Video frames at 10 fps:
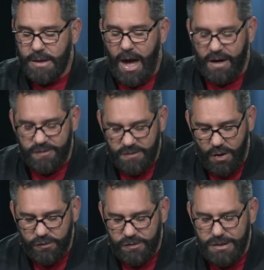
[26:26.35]

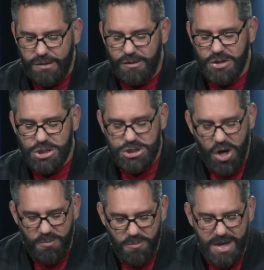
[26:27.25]
oxytocin,
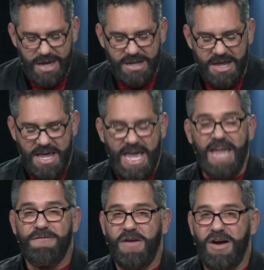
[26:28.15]
dopamine,
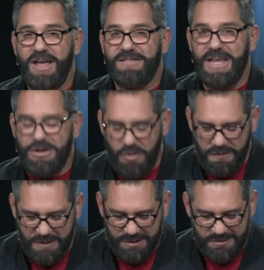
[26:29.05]
and various
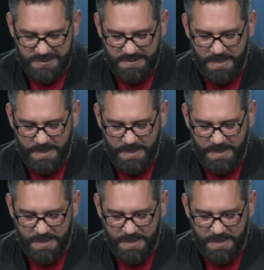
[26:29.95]
endorphins.